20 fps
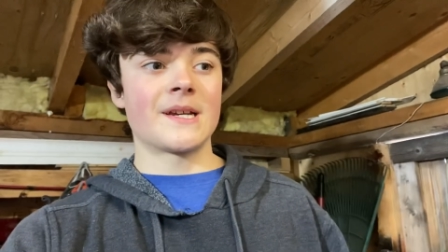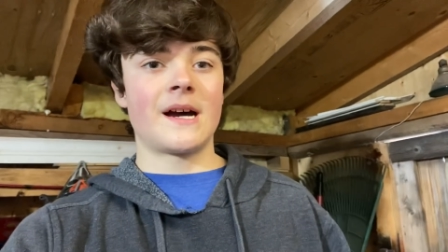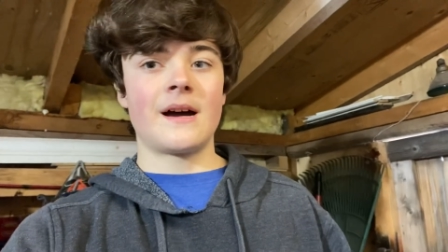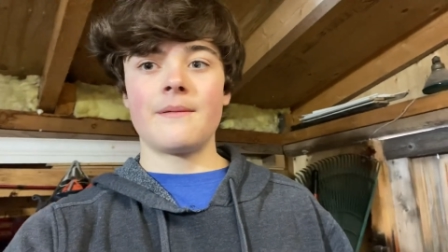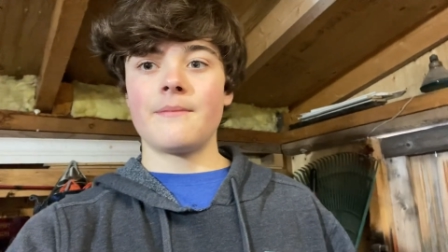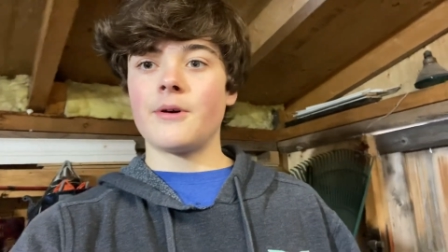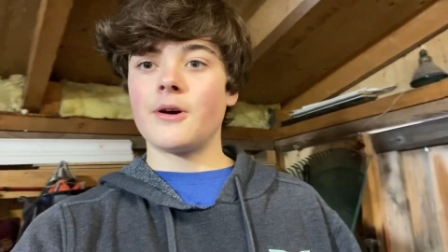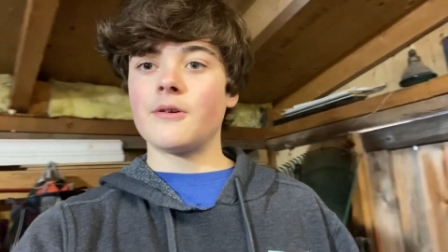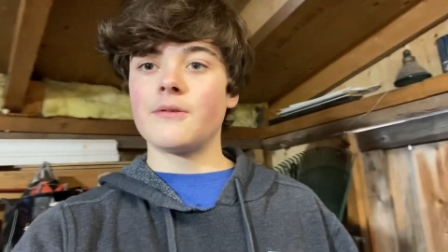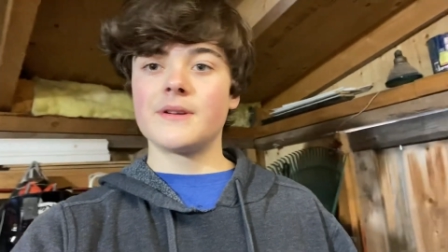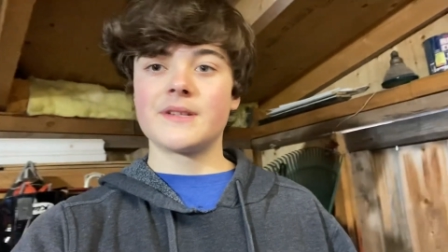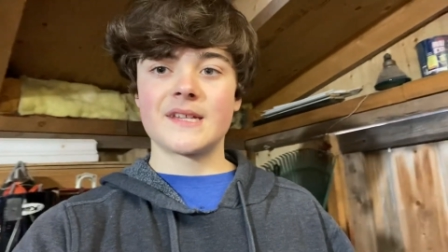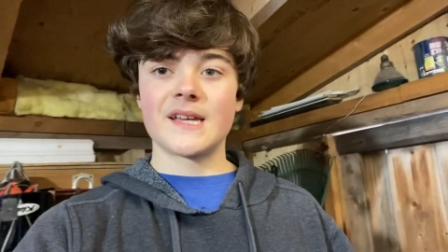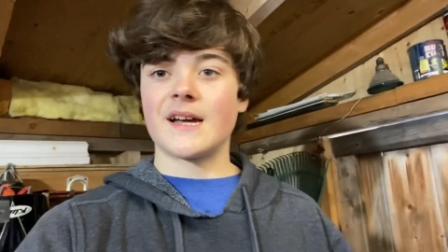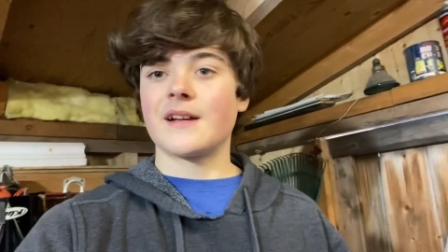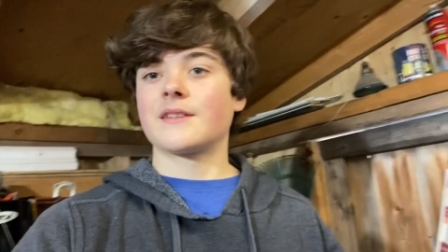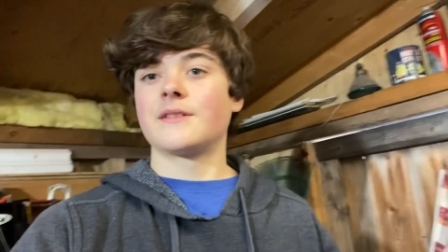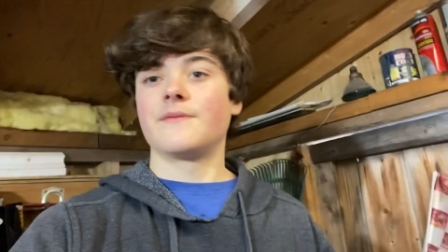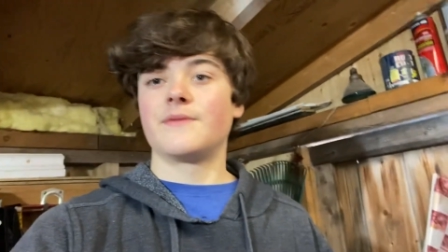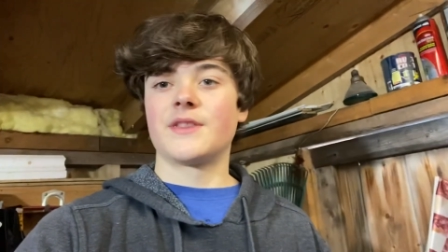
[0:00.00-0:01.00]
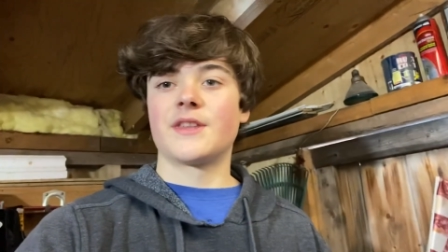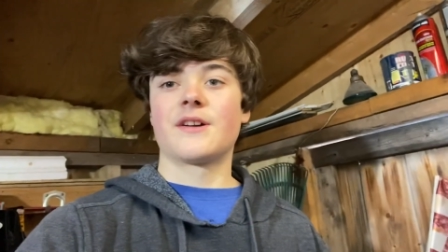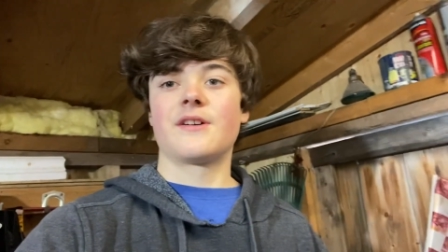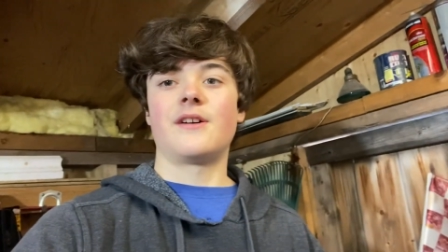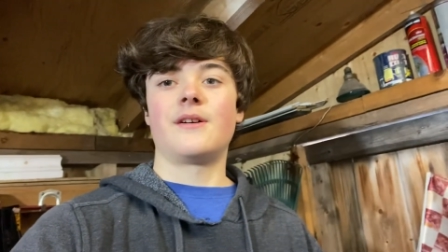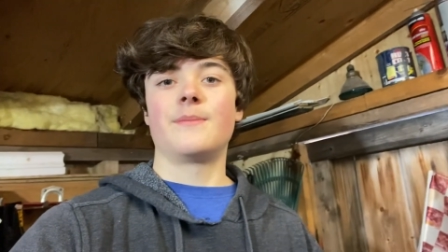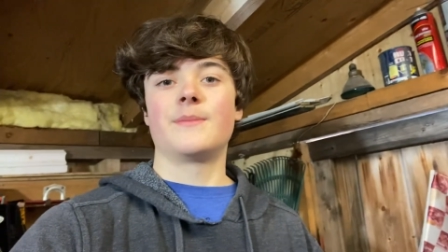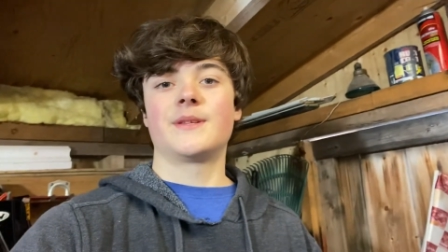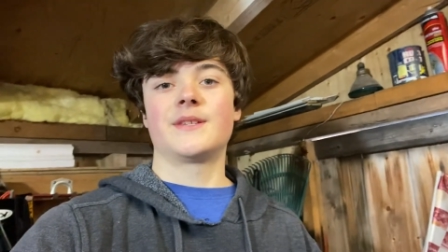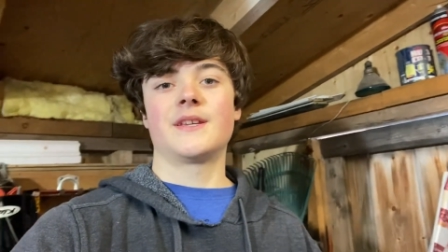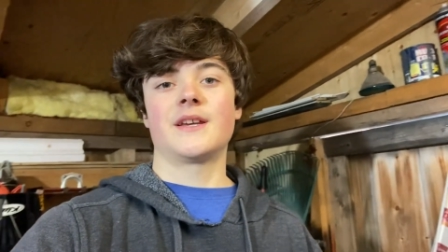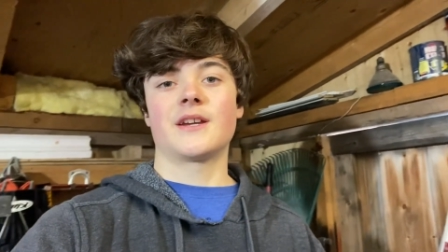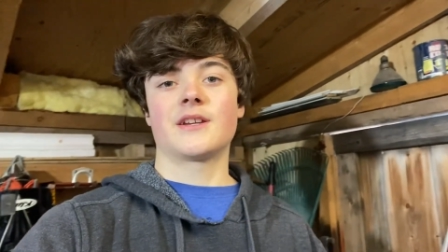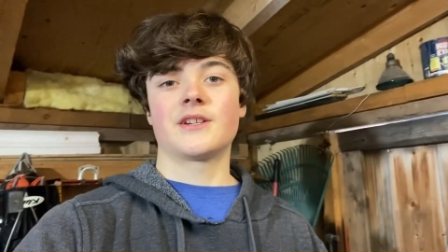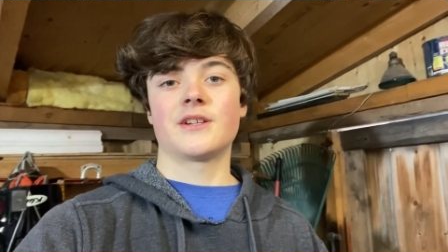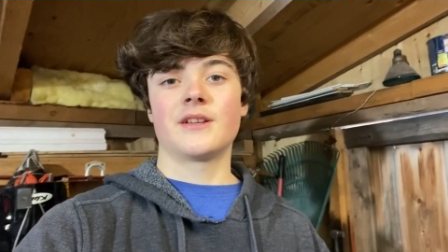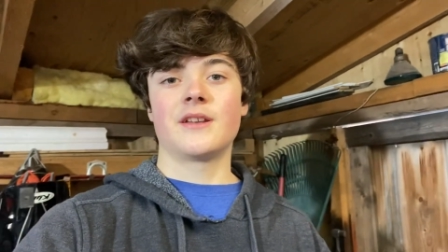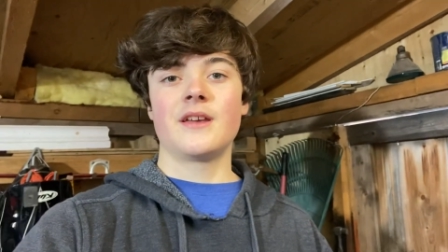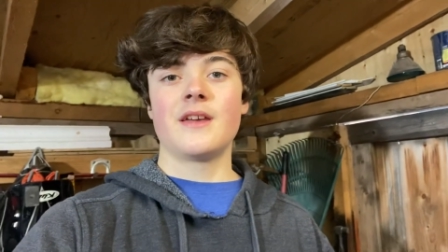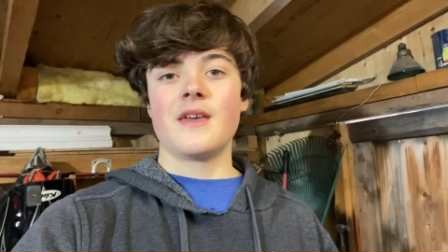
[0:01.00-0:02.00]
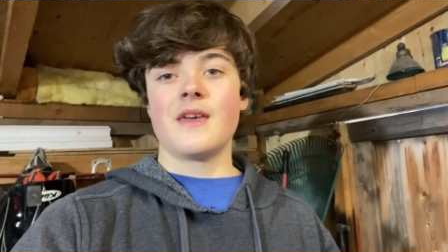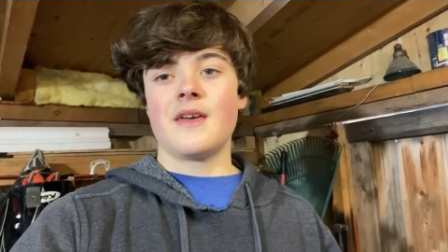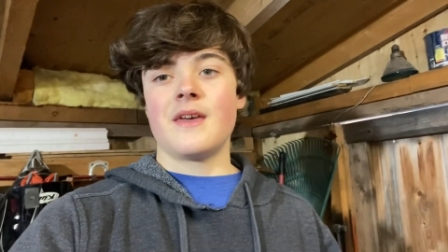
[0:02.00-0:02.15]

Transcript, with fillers: I'm always active in the comments section